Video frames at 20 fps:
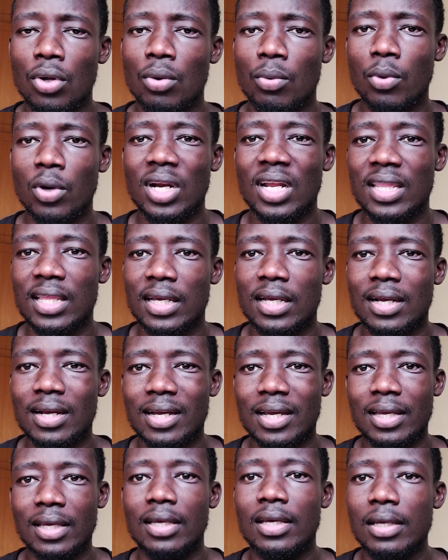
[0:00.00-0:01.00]
what are the
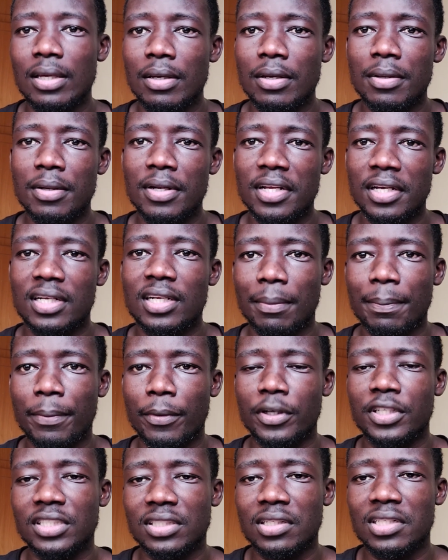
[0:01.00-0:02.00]
key data
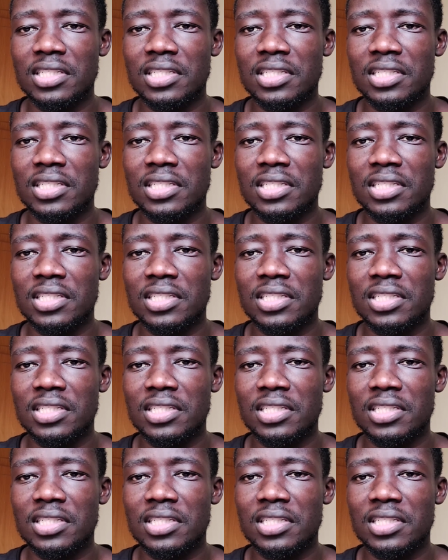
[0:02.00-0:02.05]
points,